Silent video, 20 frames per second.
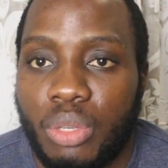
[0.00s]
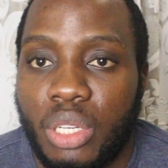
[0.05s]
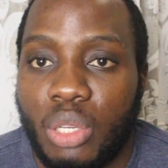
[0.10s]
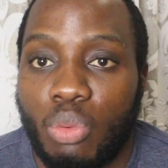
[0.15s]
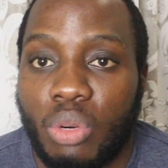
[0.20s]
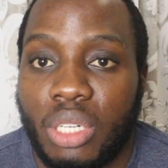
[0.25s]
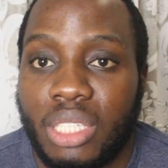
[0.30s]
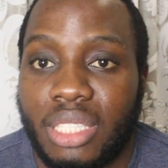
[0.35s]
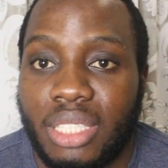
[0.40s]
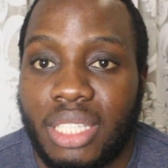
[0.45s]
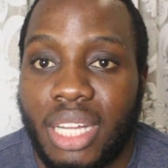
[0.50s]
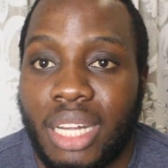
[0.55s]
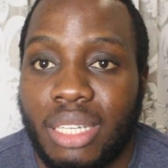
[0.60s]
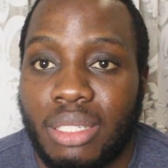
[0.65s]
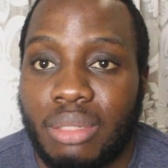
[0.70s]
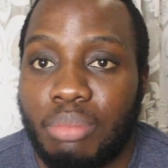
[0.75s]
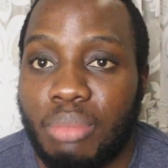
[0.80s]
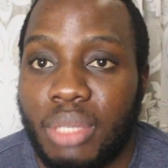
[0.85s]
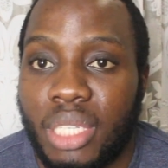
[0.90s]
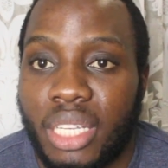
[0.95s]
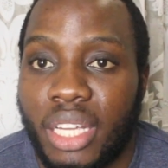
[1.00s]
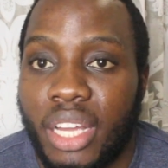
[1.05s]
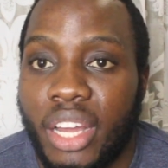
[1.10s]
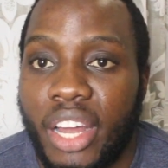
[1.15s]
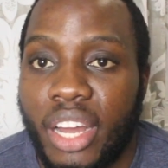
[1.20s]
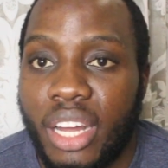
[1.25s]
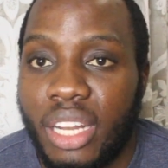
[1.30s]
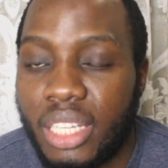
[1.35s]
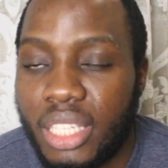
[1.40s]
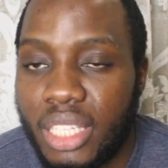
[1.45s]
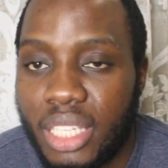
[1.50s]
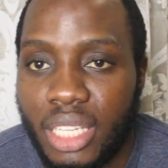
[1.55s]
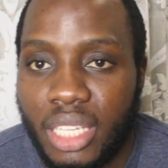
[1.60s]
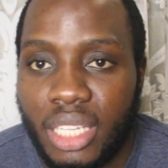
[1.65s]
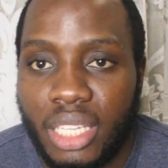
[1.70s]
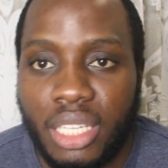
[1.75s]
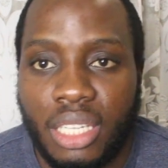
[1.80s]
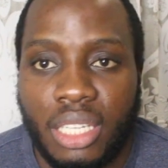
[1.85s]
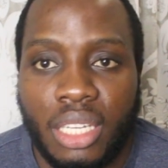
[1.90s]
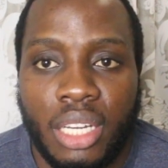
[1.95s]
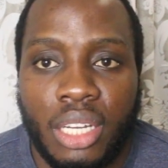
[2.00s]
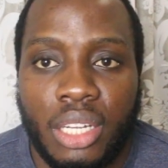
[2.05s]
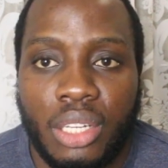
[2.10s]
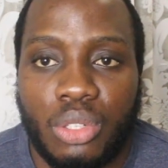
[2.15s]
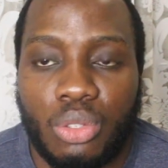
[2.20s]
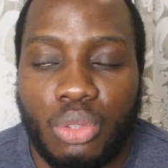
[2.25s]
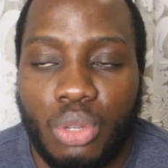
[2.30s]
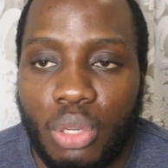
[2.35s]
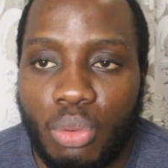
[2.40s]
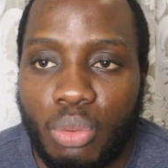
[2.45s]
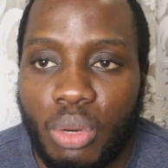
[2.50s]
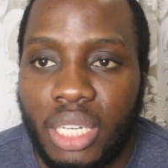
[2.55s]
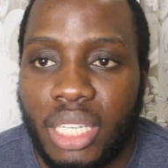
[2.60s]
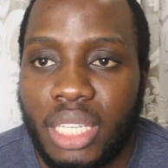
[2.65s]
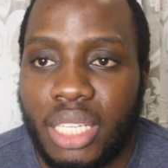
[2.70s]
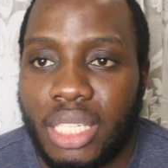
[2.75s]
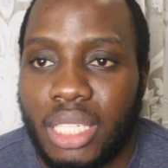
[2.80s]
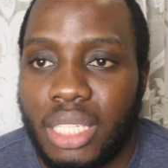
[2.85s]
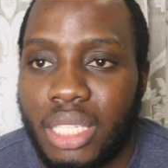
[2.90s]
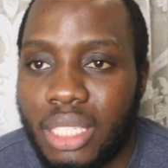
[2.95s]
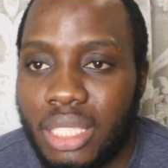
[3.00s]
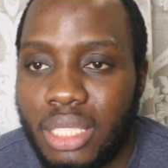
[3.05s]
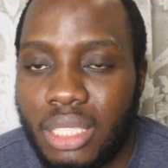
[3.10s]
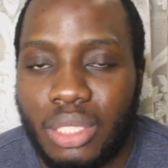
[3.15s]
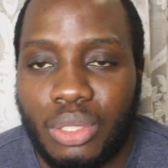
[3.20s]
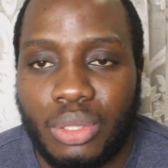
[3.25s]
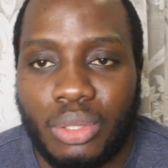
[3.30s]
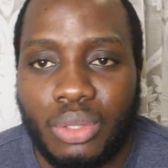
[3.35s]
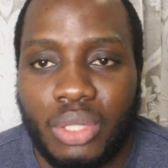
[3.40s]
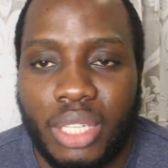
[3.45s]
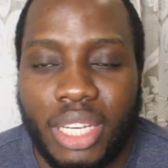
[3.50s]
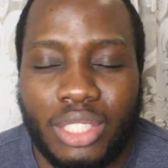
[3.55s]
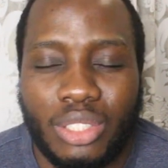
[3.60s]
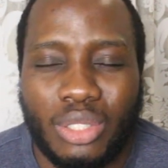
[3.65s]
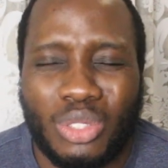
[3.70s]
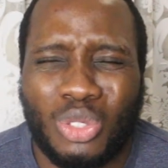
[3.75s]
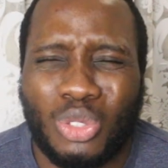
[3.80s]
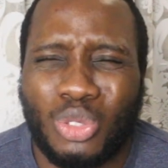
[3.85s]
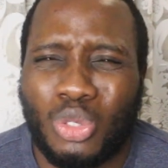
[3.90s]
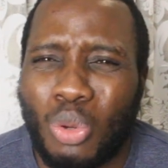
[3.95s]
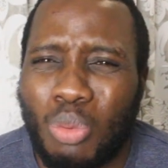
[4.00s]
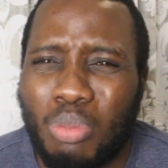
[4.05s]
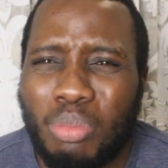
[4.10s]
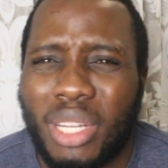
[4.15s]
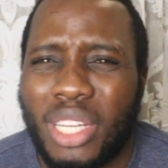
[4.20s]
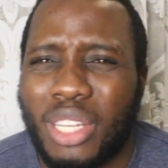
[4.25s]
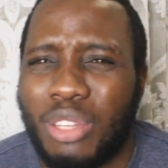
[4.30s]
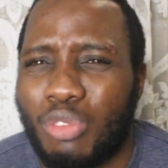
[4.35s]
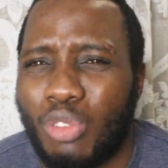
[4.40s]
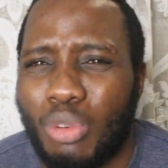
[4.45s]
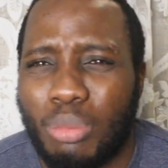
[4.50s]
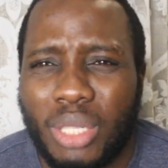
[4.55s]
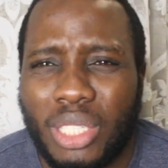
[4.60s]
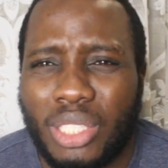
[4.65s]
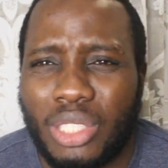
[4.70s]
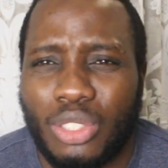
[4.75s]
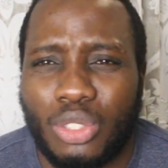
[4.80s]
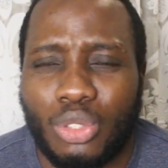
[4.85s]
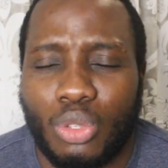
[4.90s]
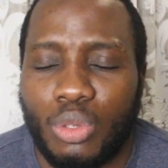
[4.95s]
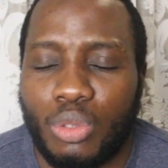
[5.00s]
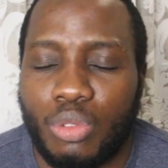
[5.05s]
want to start being healthy, knowing what to eat. You know, there's so many information, so